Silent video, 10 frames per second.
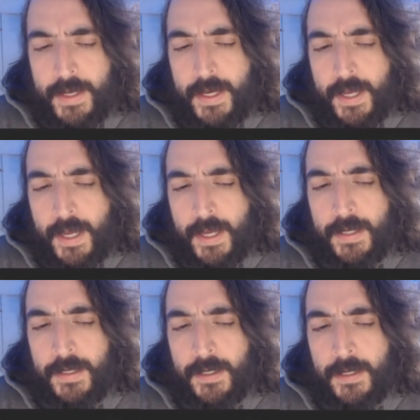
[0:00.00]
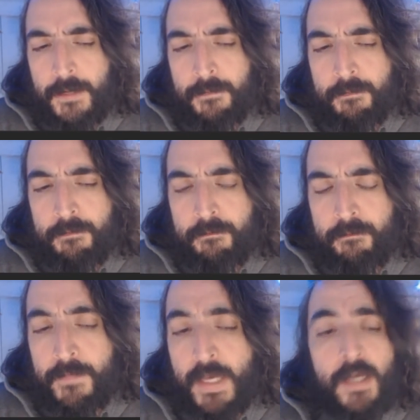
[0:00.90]
And
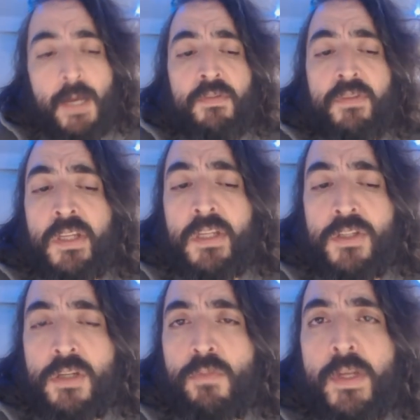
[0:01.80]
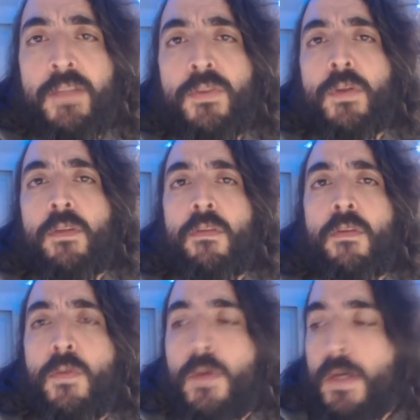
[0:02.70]
yeah, I'm just going to jump right into it.
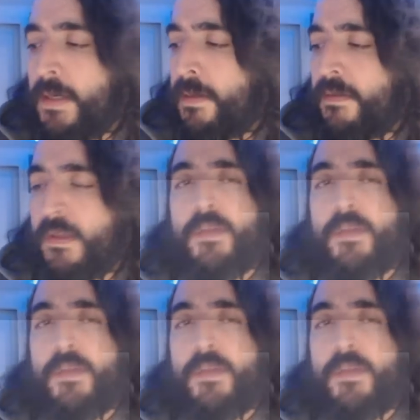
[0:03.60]
So just give me a